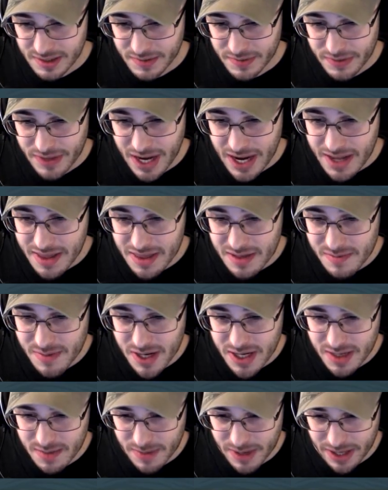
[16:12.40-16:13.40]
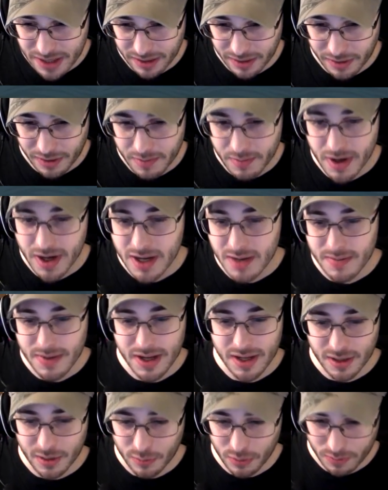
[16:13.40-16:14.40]
Not in the Moneymaker. The
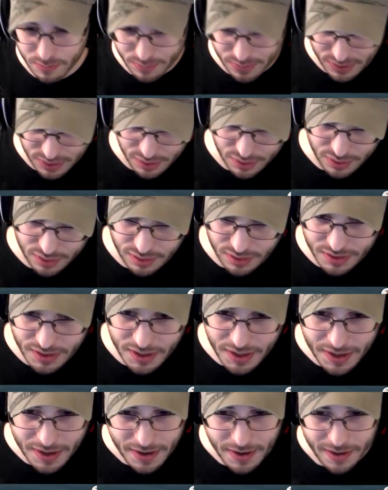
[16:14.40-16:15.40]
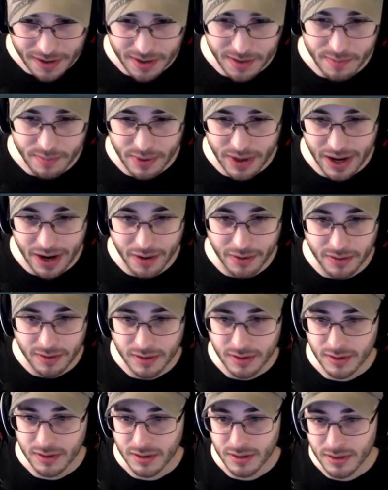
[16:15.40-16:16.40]
Moneymaker, we're purely about
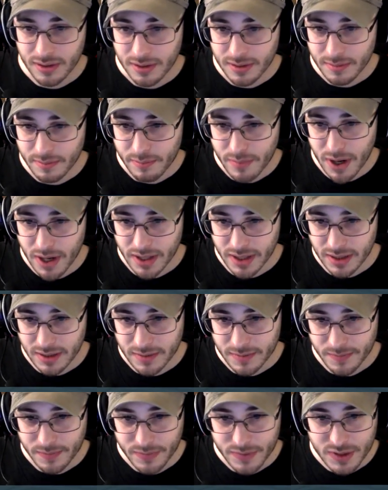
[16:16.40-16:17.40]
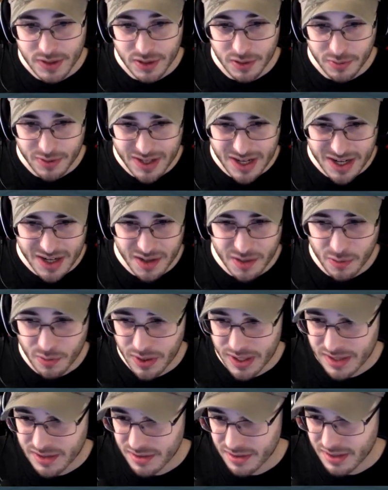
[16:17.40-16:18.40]
money. So we're not going to
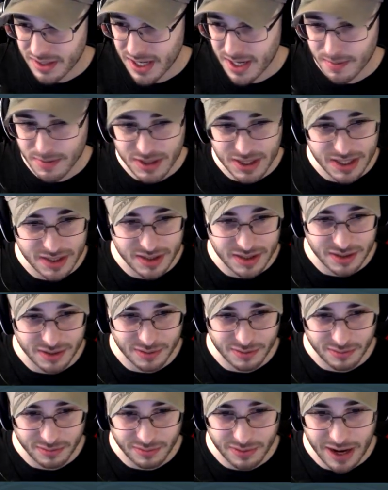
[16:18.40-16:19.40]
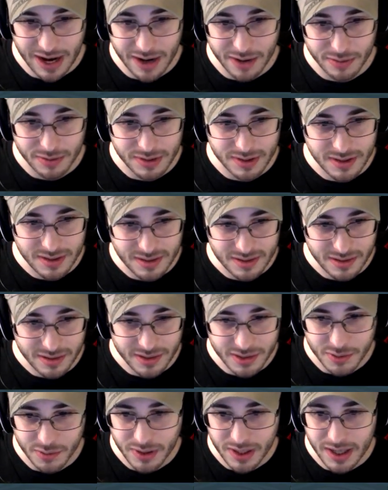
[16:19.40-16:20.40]
waste our time changing ground. Are
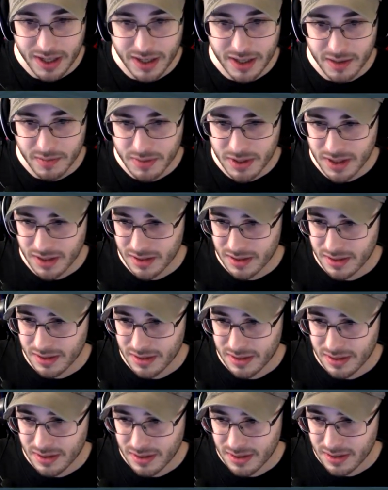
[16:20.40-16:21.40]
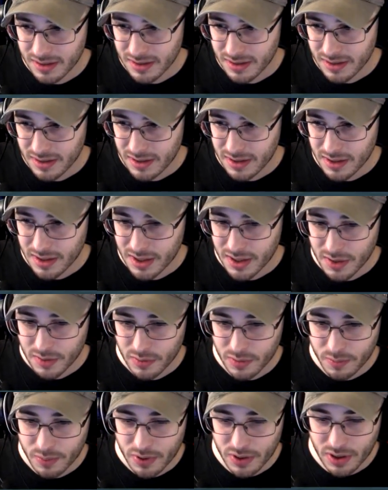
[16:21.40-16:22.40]
you kidding me?
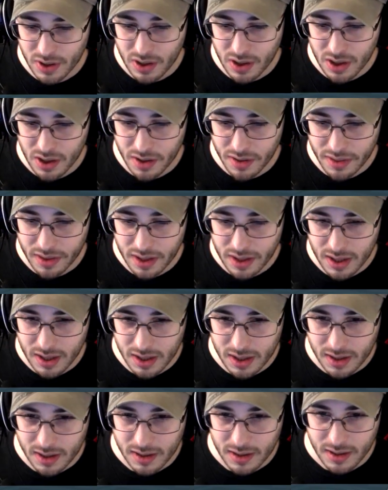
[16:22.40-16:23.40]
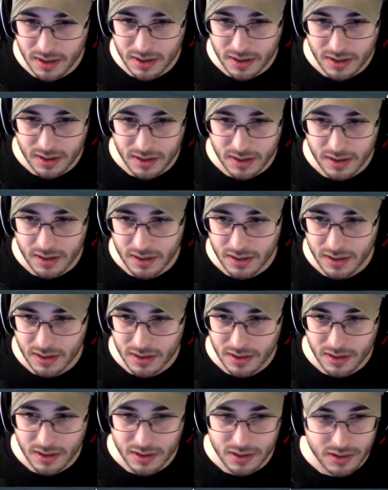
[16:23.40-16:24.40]
We'll put all the
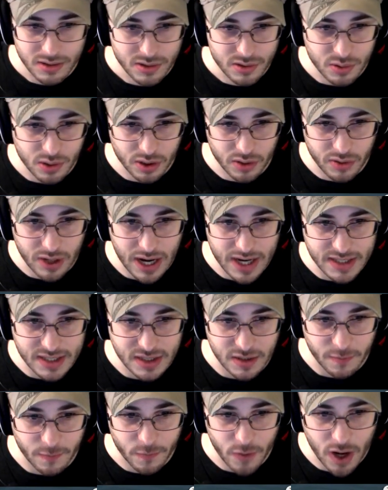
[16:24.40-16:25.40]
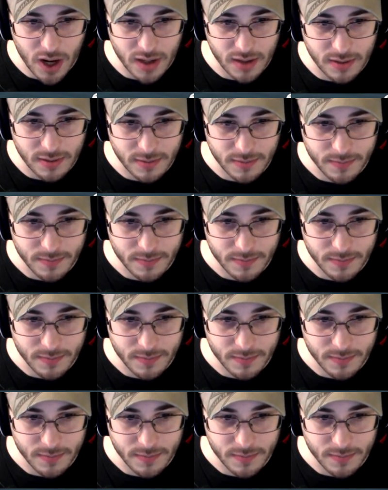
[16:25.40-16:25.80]
short grass in the front.